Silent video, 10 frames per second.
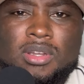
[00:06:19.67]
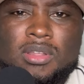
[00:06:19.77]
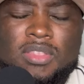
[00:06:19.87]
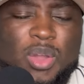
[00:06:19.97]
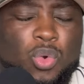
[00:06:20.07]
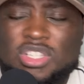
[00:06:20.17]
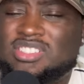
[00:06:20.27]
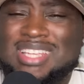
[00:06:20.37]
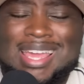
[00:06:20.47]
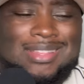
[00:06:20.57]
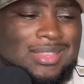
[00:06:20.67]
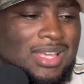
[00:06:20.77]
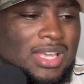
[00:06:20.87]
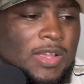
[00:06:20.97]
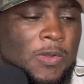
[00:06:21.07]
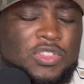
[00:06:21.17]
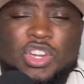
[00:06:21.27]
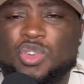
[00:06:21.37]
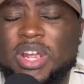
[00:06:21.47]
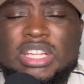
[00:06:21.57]
They want to take the, the
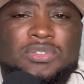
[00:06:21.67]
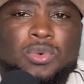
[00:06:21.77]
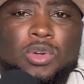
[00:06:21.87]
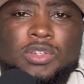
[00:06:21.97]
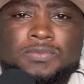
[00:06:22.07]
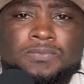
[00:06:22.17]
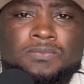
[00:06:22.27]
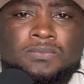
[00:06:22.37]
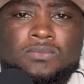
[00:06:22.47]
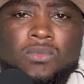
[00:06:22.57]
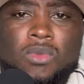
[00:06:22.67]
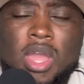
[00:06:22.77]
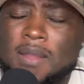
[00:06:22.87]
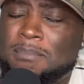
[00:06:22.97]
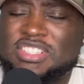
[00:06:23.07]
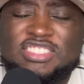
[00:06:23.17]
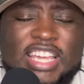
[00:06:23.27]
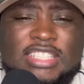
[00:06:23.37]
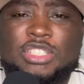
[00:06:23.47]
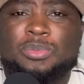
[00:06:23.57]
credit for it. But
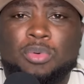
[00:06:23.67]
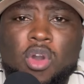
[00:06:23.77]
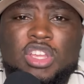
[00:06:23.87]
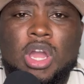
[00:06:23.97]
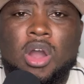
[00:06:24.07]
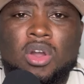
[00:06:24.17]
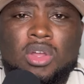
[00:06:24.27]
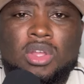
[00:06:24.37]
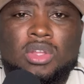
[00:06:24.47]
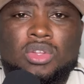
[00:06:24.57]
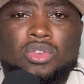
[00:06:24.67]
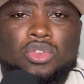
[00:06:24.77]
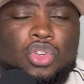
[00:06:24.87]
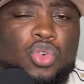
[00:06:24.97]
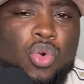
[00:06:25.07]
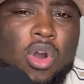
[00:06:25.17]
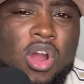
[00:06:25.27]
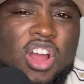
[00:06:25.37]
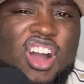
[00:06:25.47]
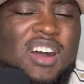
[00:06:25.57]
sticking to the point, y'all, you
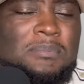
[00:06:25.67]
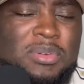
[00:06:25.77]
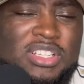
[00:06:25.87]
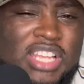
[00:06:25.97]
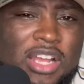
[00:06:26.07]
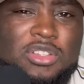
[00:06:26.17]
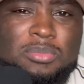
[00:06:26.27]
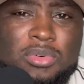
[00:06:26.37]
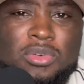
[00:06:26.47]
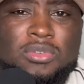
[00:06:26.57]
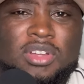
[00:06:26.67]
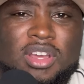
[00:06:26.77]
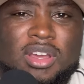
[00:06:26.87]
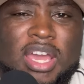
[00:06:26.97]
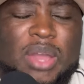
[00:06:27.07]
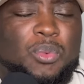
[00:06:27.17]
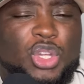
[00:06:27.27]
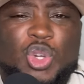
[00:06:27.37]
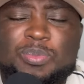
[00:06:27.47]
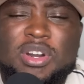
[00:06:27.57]
are unpredictable. And when
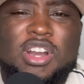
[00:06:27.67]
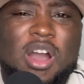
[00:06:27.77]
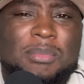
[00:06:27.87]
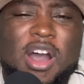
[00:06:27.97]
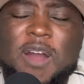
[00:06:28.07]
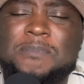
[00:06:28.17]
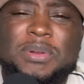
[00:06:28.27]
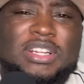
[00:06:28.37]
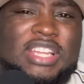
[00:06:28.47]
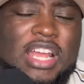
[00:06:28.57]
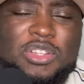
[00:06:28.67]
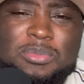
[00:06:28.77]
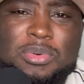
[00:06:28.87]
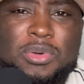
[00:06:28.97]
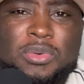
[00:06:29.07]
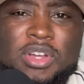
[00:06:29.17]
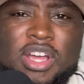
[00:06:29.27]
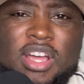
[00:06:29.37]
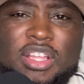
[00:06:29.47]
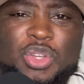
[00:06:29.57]
you become unpredictable,
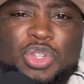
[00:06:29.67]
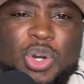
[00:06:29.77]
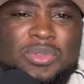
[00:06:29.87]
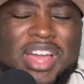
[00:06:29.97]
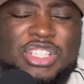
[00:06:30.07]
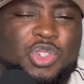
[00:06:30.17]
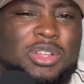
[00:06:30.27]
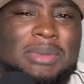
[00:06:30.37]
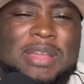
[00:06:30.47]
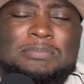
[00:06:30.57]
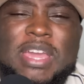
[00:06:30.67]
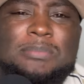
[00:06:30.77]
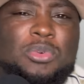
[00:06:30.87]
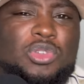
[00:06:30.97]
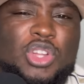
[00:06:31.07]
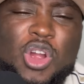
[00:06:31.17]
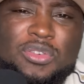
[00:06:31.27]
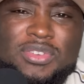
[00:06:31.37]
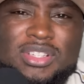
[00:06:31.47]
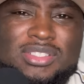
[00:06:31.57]
you know, that's going to make people
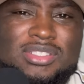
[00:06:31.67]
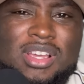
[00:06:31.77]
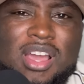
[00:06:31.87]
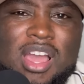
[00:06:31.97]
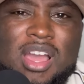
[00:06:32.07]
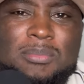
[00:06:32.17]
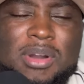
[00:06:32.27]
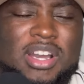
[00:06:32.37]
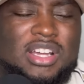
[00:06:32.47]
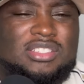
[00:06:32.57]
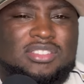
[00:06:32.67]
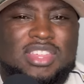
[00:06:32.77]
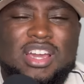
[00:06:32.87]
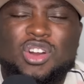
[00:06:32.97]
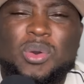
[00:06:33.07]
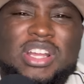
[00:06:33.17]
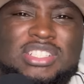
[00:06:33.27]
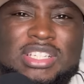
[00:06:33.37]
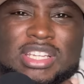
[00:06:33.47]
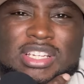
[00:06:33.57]
nervous because their
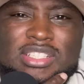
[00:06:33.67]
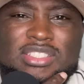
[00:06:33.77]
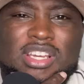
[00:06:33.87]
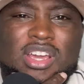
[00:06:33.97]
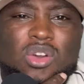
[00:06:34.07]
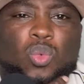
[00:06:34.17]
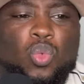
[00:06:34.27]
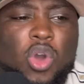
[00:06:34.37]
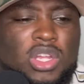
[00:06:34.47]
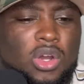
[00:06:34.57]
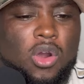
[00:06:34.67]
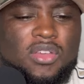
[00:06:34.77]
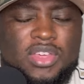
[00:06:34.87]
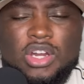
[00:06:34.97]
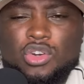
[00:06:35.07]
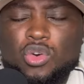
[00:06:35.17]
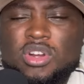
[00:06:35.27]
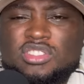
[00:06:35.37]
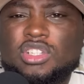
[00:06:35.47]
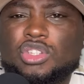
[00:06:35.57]
question is, what are they
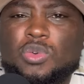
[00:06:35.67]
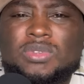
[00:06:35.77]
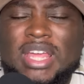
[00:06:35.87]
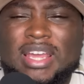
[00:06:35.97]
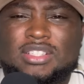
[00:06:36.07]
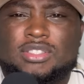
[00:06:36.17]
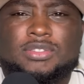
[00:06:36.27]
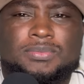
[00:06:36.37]
going to do next?